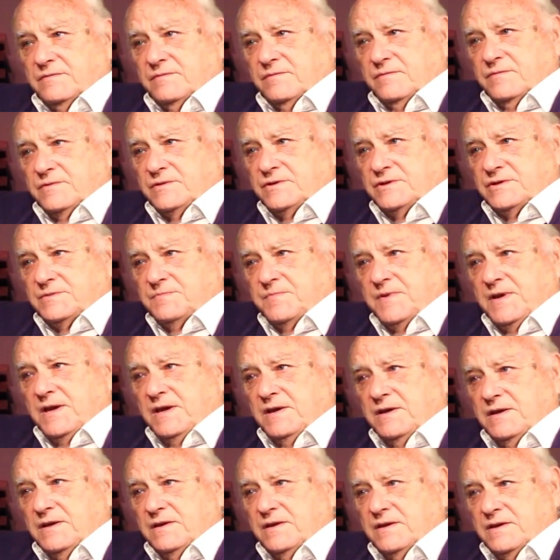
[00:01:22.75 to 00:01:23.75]
which has
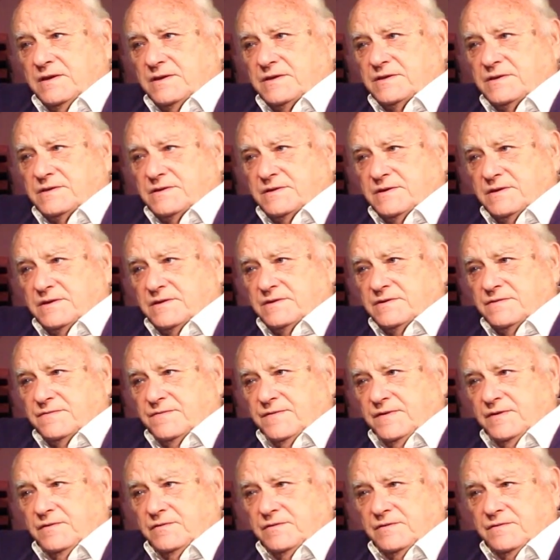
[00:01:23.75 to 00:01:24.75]
been in this
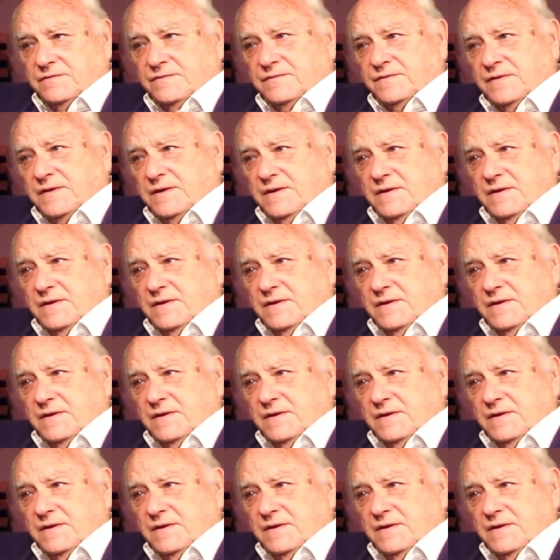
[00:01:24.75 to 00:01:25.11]
field of